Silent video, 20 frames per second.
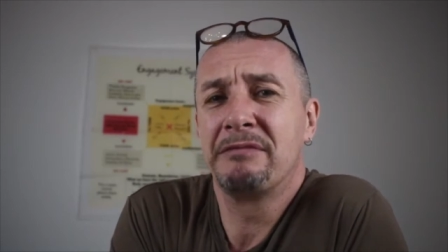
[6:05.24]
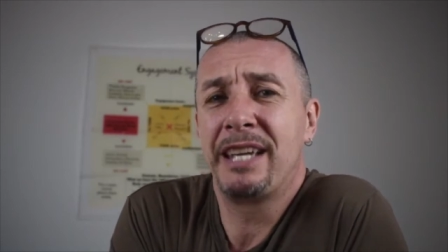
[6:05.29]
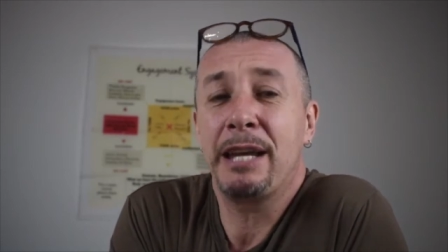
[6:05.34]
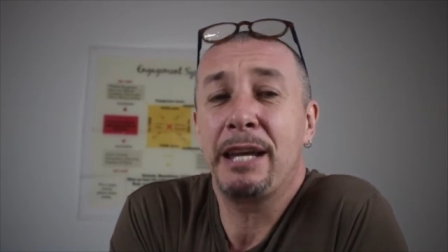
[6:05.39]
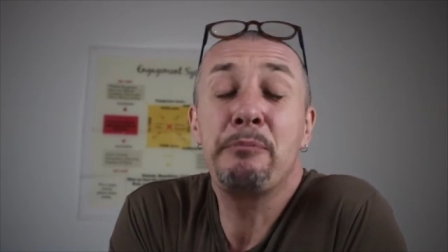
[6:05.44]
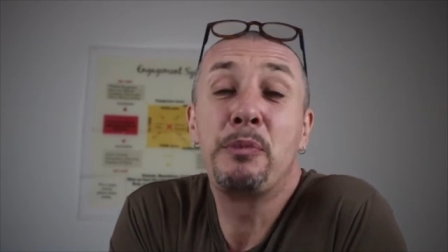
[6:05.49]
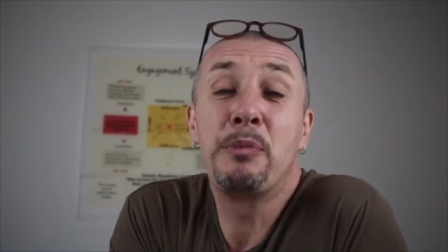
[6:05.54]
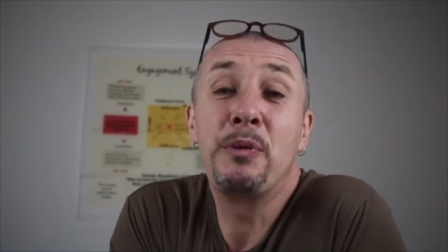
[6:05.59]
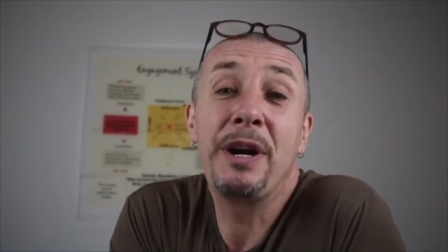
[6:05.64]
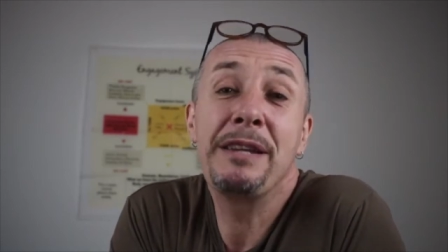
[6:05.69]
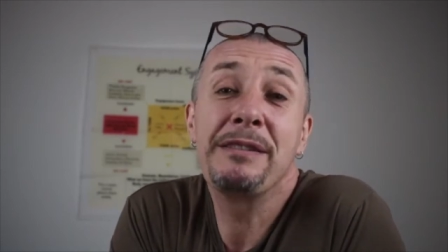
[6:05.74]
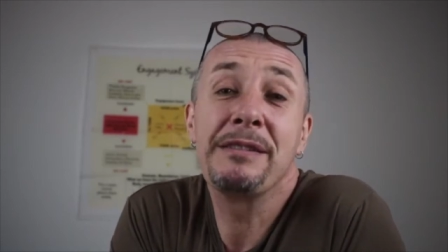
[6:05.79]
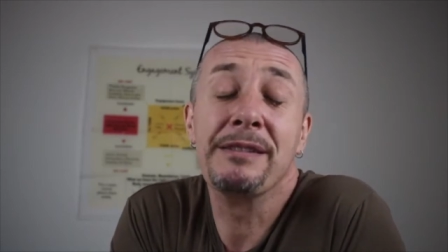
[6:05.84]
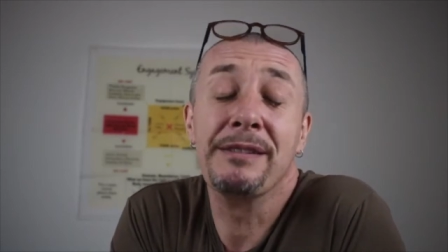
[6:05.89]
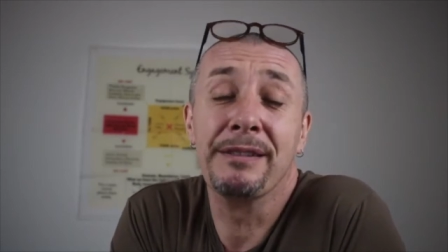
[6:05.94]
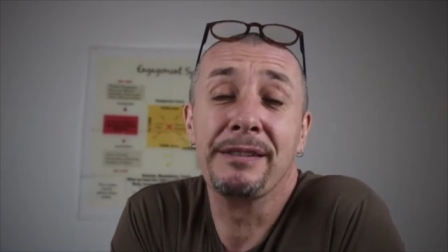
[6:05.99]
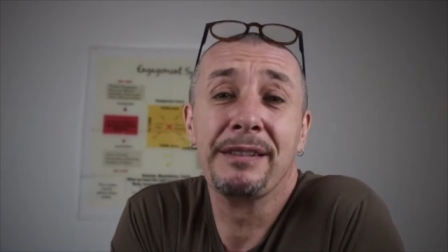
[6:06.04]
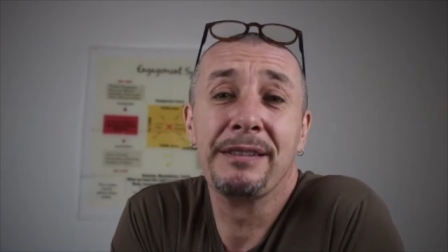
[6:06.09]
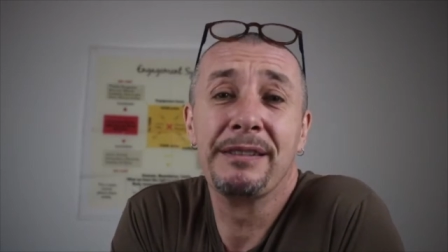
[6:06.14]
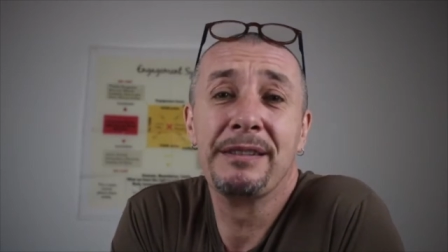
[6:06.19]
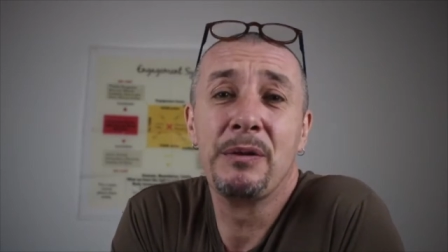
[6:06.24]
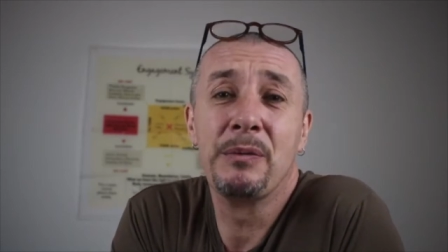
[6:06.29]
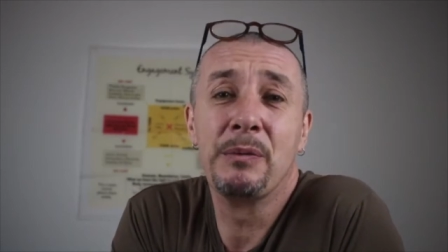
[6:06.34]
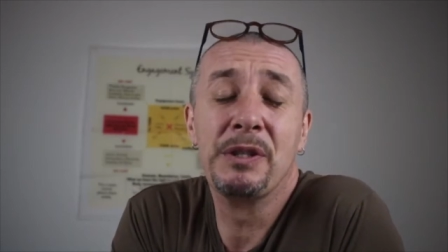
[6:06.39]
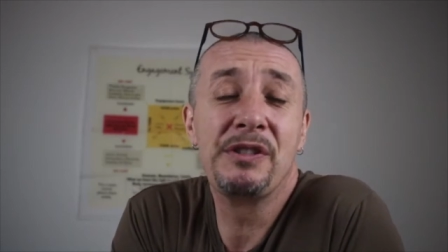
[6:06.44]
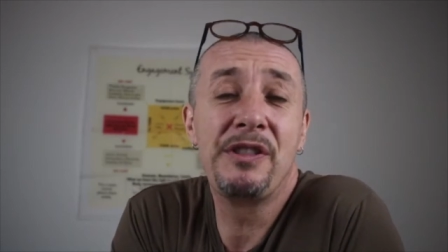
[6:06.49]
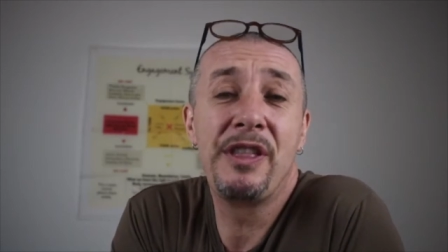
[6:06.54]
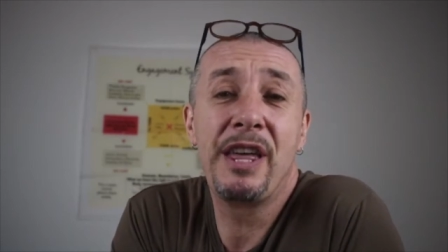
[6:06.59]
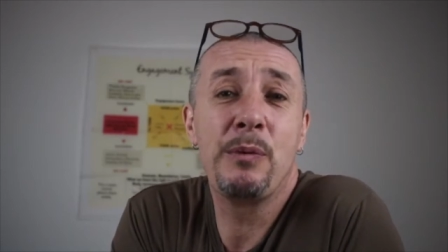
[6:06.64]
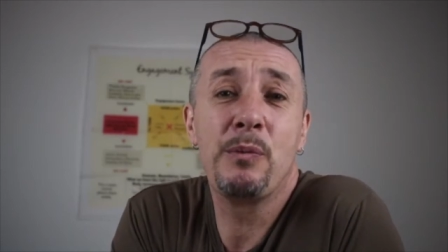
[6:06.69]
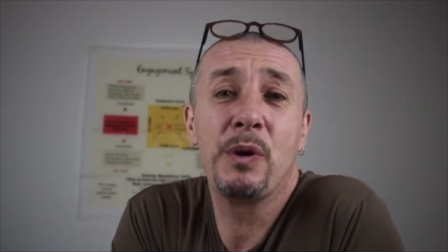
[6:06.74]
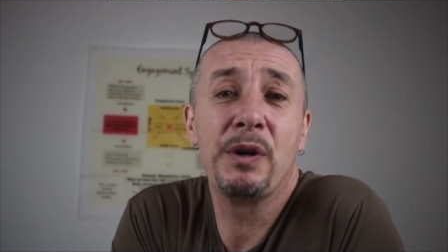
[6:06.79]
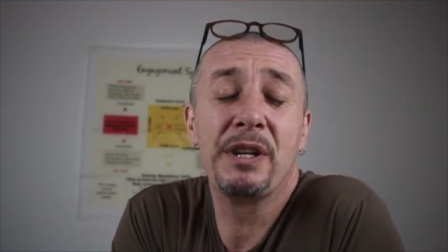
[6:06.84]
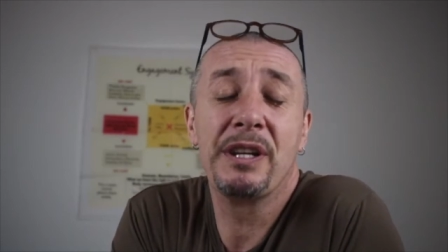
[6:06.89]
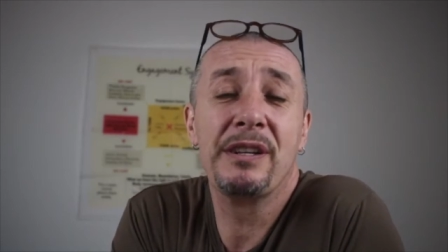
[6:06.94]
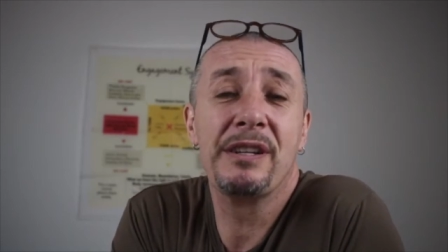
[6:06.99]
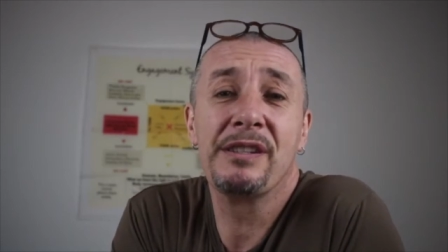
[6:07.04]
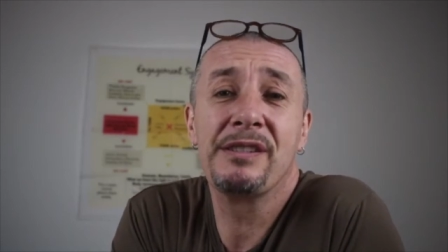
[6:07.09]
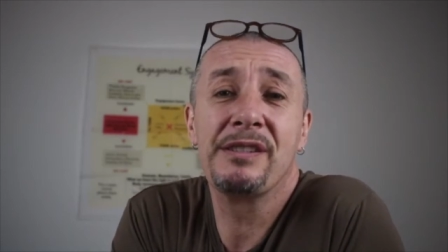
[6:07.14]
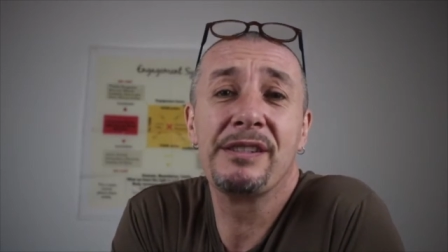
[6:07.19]
get present with that
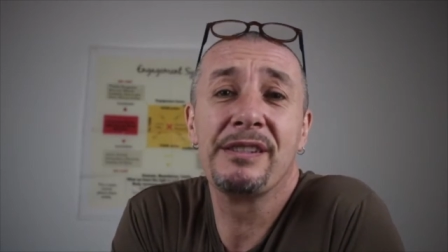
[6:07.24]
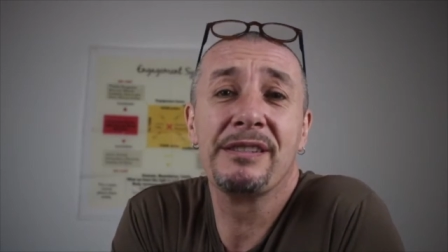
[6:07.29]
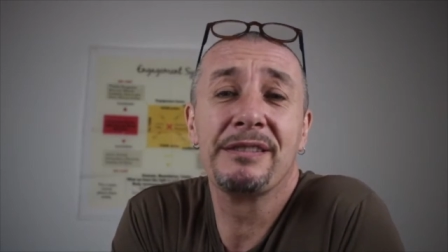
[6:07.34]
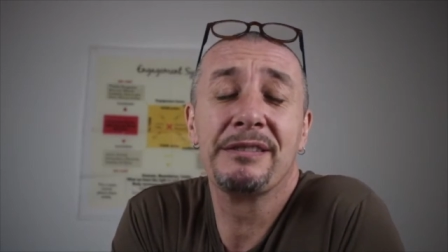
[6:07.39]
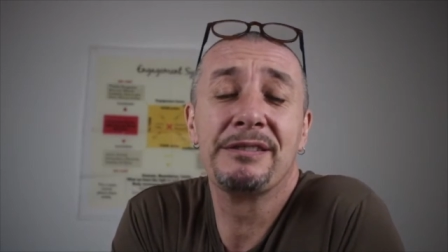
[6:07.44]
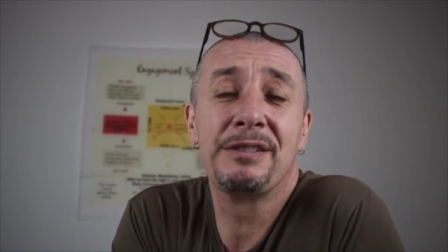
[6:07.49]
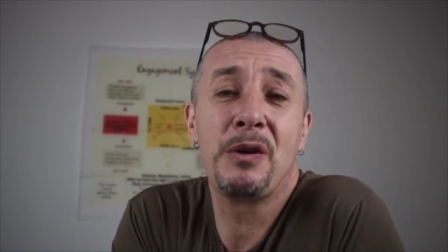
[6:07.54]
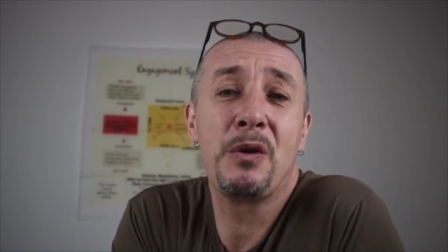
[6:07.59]
what is,